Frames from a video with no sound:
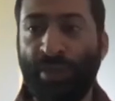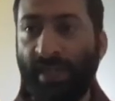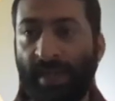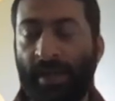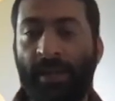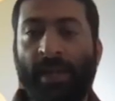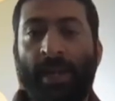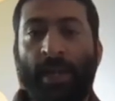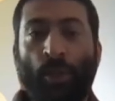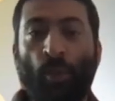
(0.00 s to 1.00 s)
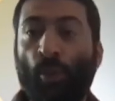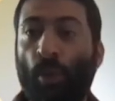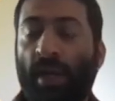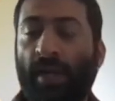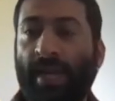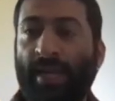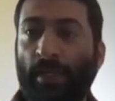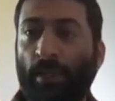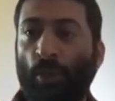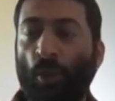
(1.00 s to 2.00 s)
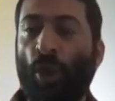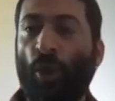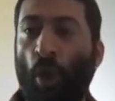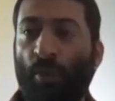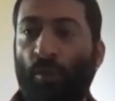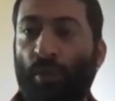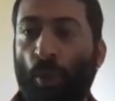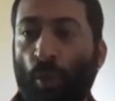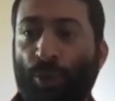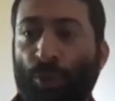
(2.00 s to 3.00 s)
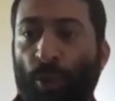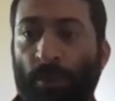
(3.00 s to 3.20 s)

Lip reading: dig to get a local copy of the root zone.